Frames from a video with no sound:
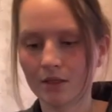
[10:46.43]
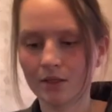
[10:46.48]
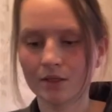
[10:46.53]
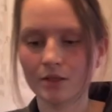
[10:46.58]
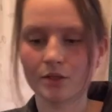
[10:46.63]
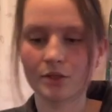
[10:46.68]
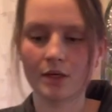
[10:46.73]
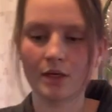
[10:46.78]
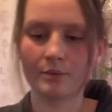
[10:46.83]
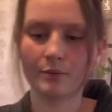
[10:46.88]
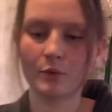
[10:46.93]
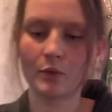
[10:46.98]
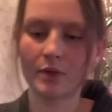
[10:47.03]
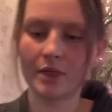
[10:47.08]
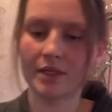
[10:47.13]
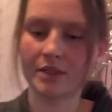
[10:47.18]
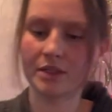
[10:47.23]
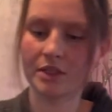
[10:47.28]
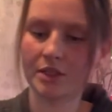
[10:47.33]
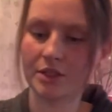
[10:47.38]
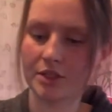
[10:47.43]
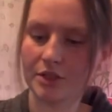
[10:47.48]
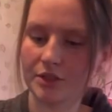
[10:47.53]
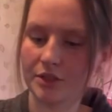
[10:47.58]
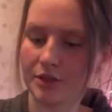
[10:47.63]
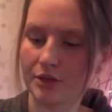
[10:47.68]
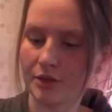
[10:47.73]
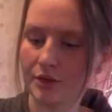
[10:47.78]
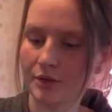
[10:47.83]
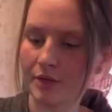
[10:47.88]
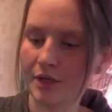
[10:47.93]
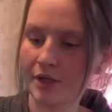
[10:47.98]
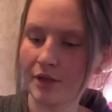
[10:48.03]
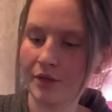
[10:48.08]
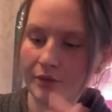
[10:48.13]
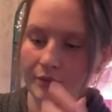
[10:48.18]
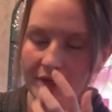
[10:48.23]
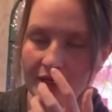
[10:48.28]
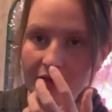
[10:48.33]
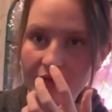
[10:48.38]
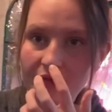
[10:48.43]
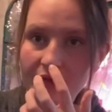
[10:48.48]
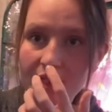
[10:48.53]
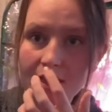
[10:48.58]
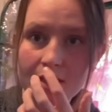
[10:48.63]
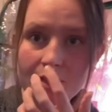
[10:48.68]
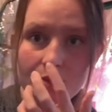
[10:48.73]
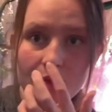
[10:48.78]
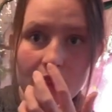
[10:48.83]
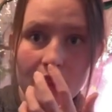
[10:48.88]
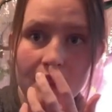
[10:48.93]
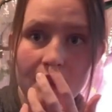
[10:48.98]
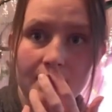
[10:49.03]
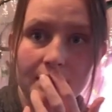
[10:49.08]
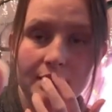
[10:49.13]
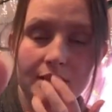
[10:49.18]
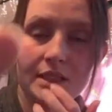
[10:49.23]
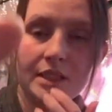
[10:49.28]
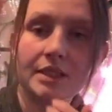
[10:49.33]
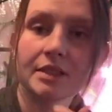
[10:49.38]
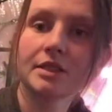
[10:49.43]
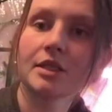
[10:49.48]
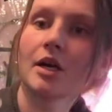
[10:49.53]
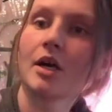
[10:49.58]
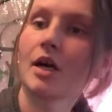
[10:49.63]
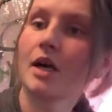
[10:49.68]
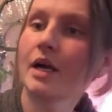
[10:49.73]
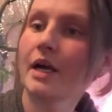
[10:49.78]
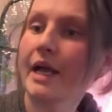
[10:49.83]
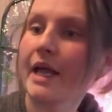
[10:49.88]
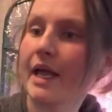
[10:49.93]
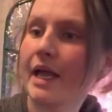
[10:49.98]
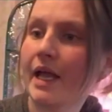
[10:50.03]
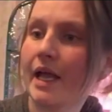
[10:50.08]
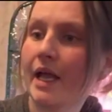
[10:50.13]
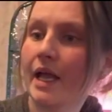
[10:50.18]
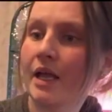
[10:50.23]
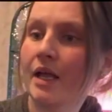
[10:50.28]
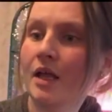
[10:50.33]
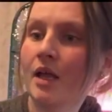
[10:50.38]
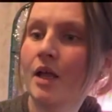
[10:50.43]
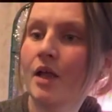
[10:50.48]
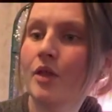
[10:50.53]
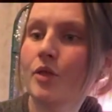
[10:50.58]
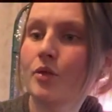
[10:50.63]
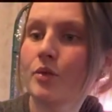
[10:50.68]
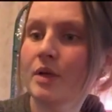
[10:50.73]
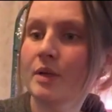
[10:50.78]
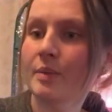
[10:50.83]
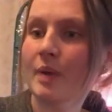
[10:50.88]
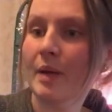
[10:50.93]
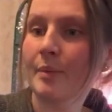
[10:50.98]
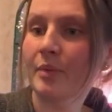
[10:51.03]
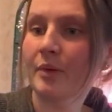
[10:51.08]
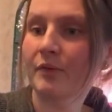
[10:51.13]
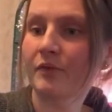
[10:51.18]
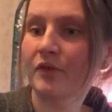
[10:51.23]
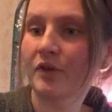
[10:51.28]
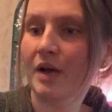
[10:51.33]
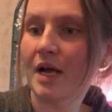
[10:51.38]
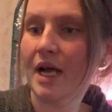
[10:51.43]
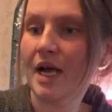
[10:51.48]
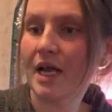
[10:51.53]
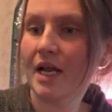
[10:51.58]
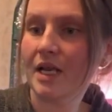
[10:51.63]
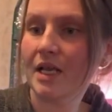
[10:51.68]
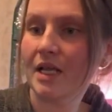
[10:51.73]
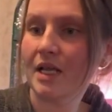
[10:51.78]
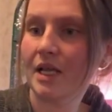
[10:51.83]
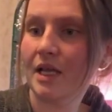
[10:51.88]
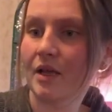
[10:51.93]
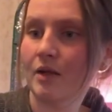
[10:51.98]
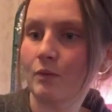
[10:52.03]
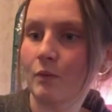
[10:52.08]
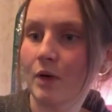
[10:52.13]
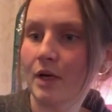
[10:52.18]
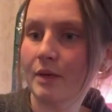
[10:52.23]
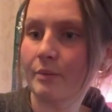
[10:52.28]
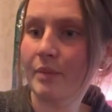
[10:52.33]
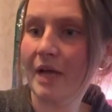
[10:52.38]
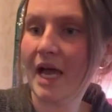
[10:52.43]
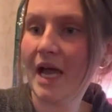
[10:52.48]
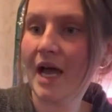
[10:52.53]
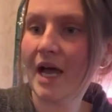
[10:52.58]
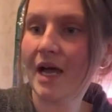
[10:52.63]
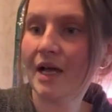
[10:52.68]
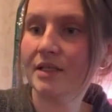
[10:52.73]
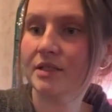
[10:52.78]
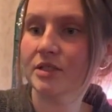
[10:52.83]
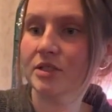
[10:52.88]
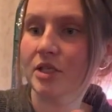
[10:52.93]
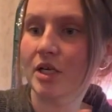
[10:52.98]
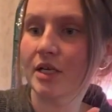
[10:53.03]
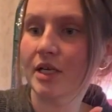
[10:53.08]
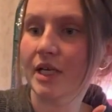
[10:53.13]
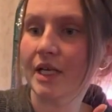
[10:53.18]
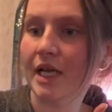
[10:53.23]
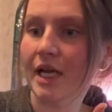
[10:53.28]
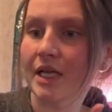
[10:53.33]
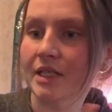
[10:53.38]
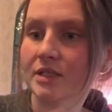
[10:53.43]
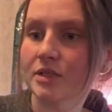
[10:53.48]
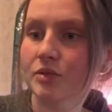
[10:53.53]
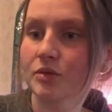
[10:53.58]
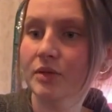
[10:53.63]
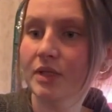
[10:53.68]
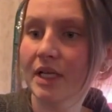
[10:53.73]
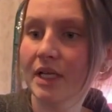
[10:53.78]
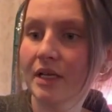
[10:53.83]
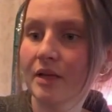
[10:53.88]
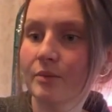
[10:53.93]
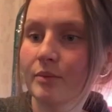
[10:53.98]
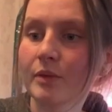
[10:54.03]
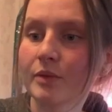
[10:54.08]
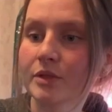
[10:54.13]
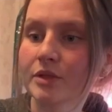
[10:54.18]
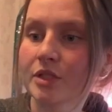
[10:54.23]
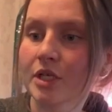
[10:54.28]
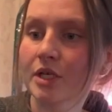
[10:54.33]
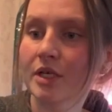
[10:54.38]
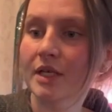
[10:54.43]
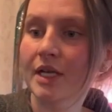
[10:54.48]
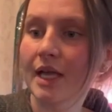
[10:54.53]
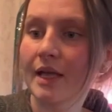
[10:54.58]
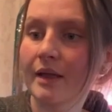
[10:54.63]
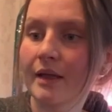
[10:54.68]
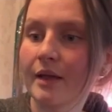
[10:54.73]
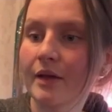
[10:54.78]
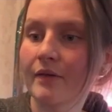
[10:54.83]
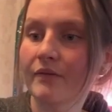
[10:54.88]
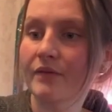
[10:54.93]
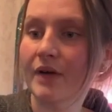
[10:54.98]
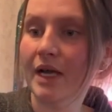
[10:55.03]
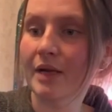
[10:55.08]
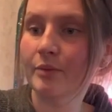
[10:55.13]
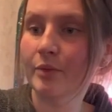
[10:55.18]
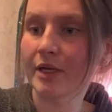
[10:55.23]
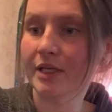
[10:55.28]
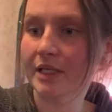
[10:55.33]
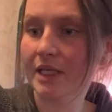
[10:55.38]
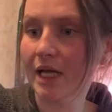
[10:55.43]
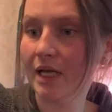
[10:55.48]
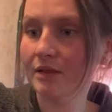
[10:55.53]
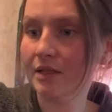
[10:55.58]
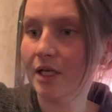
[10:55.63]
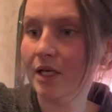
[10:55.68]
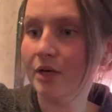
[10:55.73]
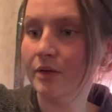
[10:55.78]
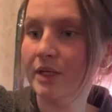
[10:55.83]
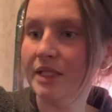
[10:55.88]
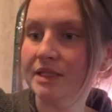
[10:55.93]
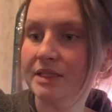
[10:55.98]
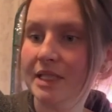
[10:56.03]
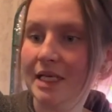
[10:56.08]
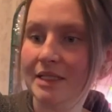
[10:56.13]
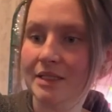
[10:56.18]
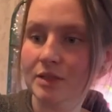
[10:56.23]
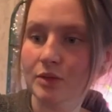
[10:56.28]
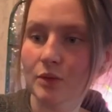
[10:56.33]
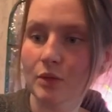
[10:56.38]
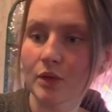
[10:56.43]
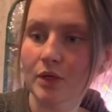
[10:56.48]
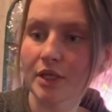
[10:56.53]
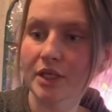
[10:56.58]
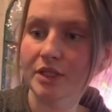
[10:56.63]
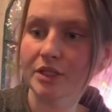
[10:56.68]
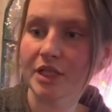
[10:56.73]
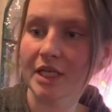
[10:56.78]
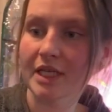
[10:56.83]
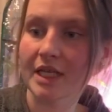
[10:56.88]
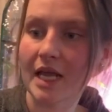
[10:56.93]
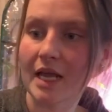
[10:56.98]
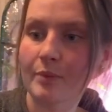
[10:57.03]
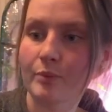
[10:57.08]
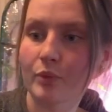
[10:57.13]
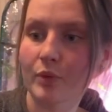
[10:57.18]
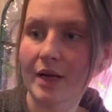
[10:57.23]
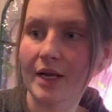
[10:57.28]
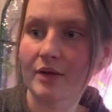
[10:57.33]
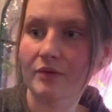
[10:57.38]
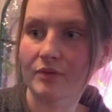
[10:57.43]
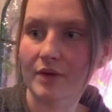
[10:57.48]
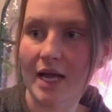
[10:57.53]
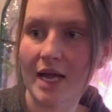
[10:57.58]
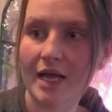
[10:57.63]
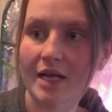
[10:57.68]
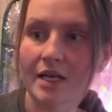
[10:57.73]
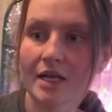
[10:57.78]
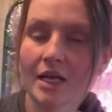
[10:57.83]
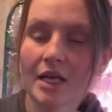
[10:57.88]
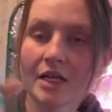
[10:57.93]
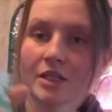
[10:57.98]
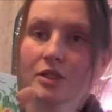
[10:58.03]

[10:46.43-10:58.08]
So I'm going to do 3 of these ones. These are a 3 pepper variety in 1 pack, starting as green, but will turn a vibrant yellow, intense orange, and a bright red.